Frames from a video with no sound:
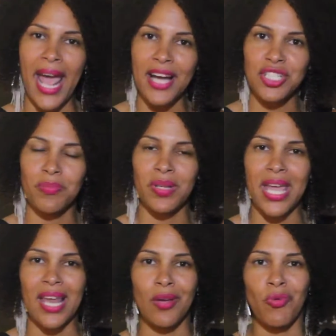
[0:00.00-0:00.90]
action
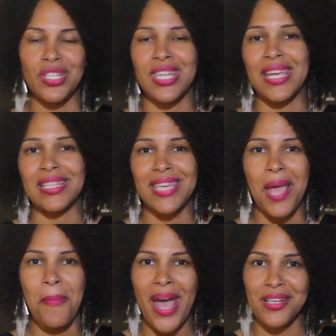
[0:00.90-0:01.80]
plan in which they could
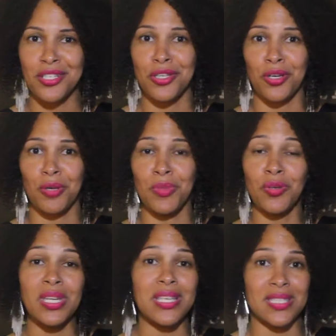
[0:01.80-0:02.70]
take back to their
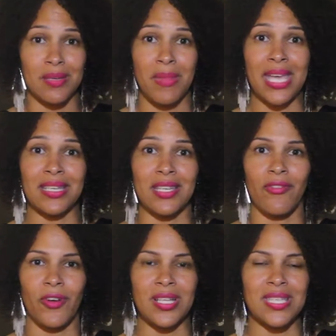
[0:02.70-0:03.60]
communities to make a
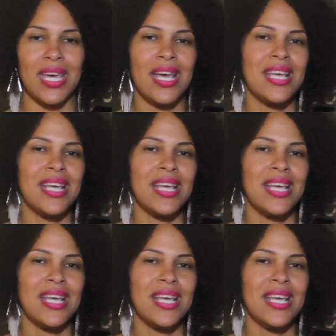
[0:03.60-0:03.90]
difference.